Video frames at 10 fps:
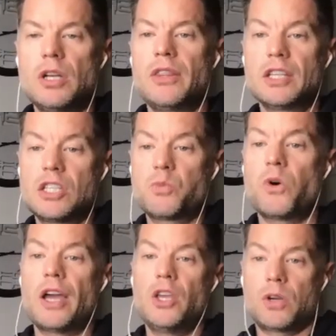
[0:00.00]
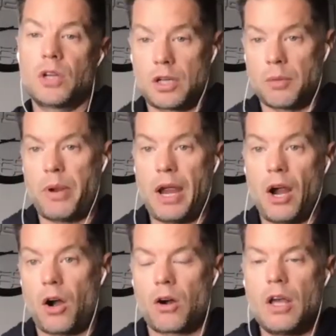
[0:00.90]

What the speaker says: And this is why you can compare